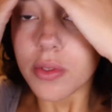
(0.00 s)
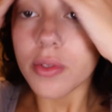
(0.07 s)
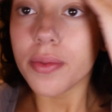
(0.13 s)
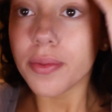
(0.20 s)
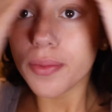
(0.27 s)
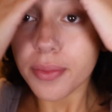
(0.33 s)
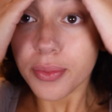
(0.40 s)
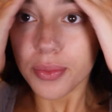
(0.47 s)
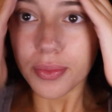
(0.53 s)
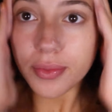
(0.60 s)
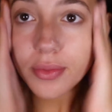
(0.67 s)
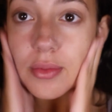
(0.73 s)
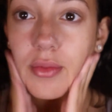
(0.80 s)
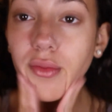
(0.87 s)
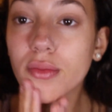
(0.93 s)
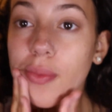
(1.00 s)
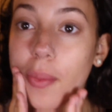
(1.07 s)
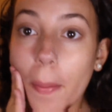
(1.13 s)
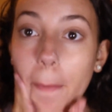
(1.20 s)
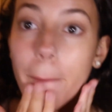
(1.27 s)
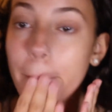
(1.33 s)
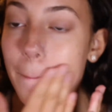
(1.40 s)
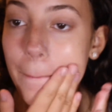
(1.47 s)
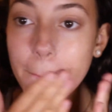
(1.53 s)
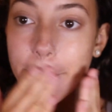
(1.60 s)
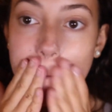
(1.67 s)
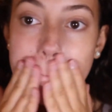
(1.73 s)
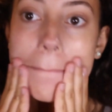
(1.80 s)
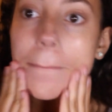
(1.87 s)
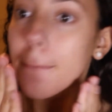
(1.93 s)
and apply this to my
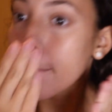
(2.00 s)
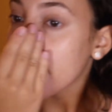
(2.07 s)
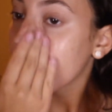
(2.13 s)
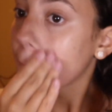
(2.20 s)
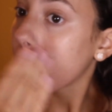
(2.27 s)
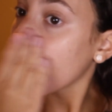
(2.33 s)
face.